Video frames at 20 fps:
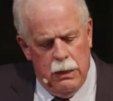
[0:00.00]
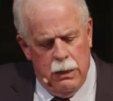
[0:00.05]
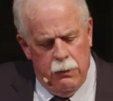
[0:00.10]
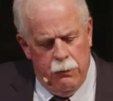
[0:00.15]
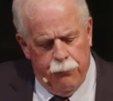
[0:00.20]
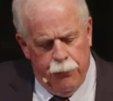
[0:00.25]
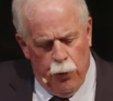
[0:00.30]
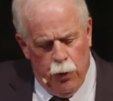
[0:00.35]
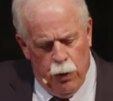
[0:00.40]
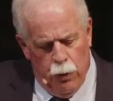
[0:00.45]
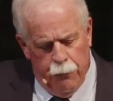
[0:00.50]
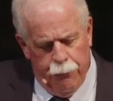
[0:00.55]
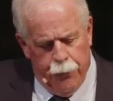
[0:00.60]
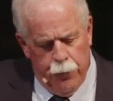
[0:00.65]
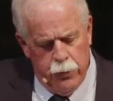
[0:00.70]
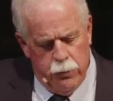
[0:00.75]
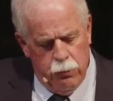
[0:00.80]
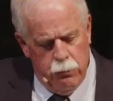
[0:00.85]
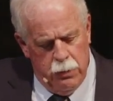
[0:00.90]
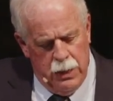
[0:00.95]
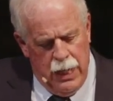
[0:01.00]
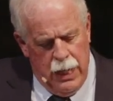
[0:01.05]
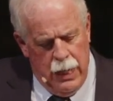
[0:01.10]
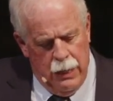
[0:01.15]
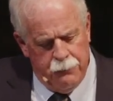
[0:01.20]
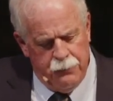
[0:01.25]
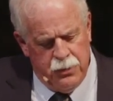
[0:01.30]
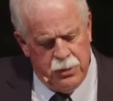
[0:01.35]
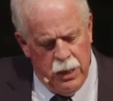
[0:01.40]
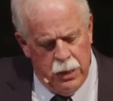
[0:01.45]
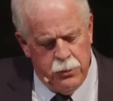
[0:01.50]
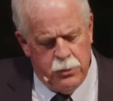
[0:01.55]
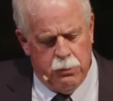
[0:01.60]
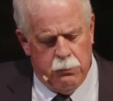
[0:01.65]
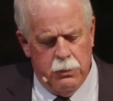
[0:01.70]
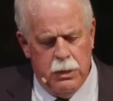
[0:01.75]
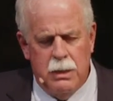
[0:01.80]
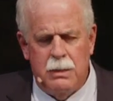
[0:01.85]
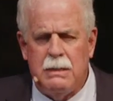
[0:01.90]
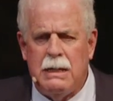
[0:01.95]
for, for two and a half
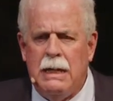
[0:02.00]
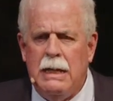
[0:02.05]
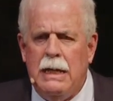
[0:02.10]
centuries.